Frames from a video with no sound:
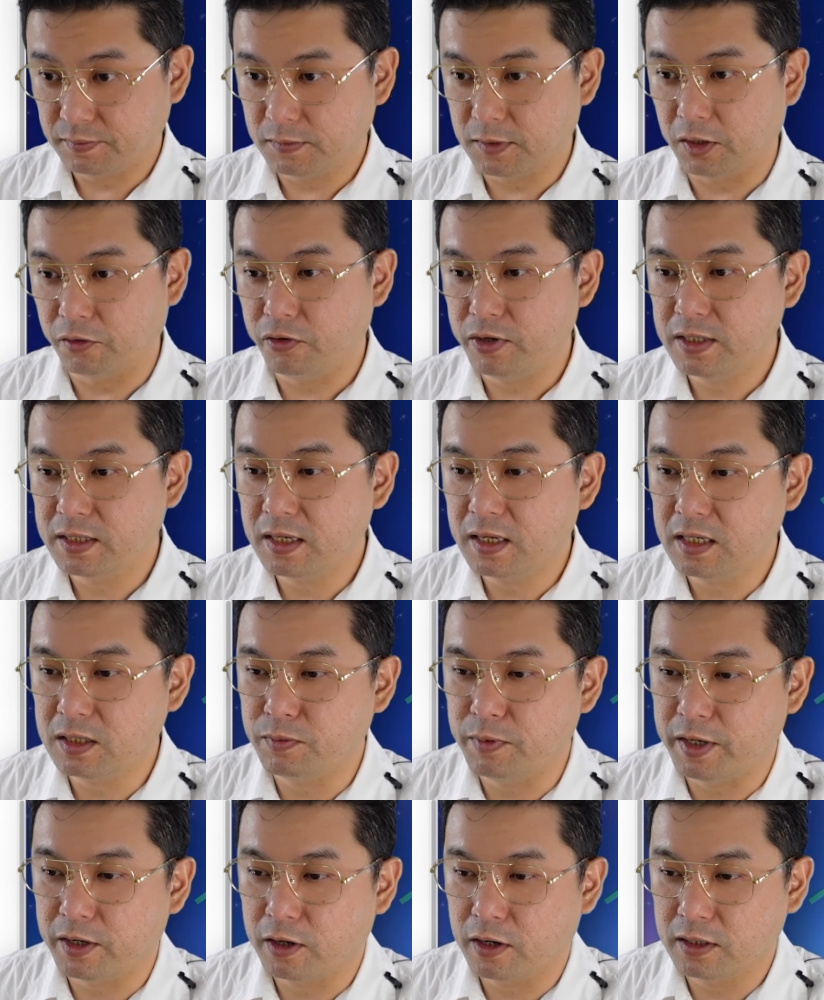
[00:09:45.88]
The reason is
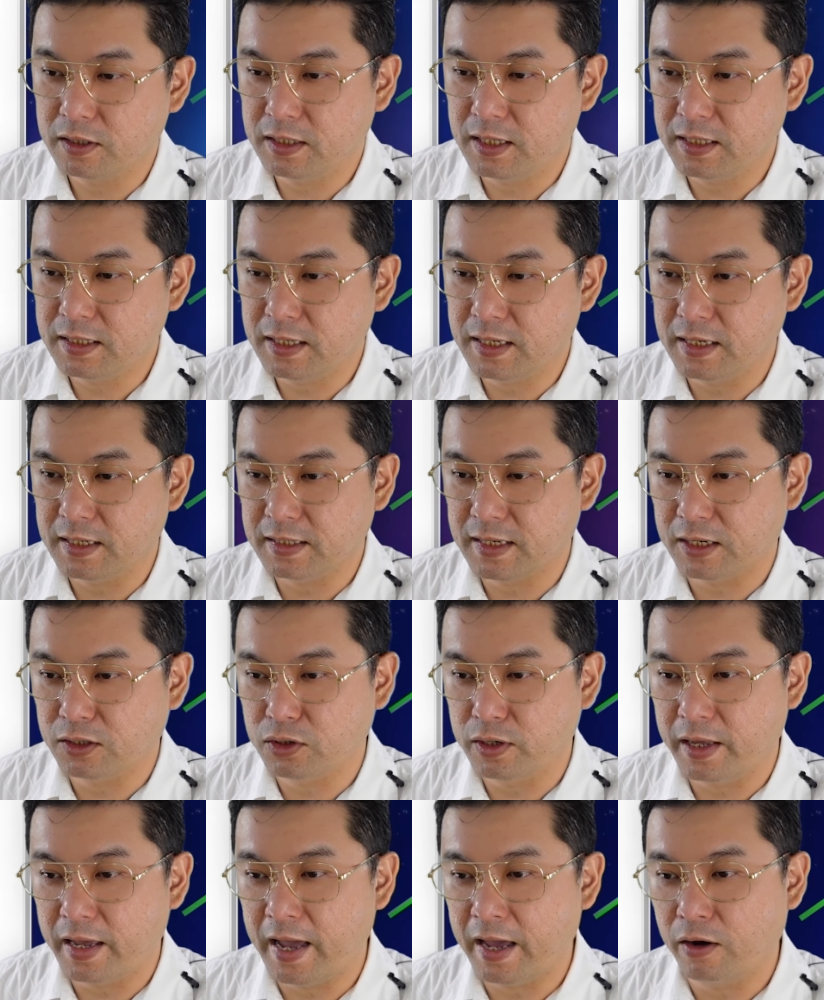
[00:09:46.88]
because this thing is
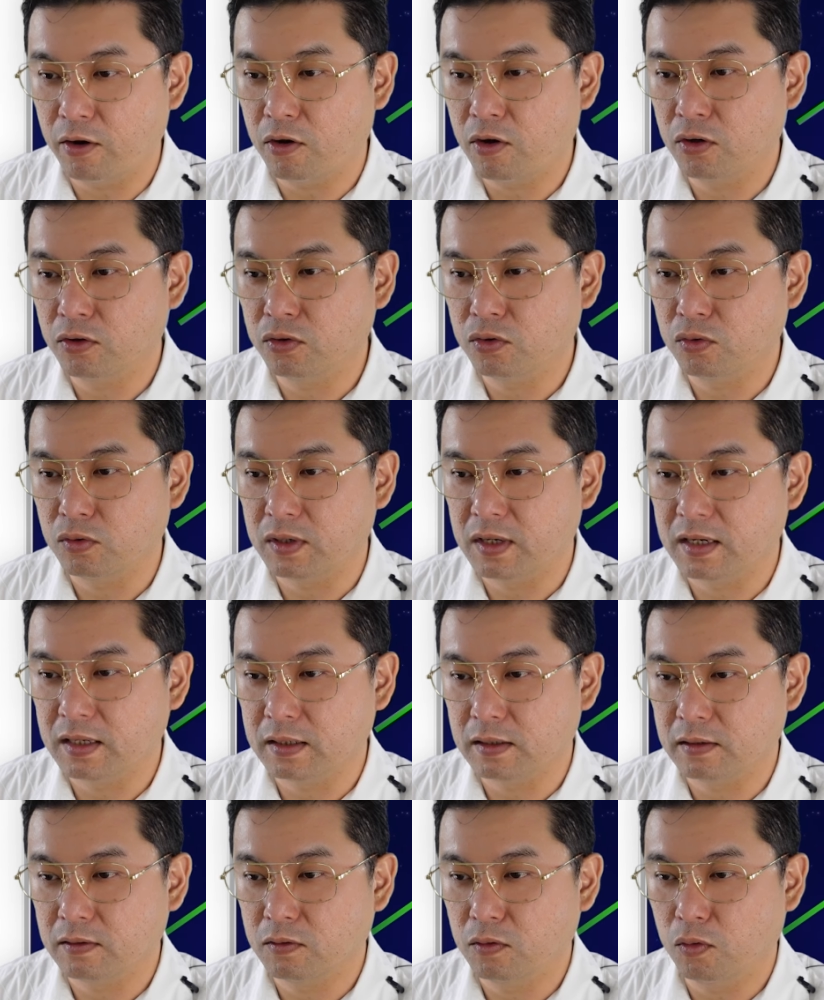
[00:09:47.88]
actually add on to the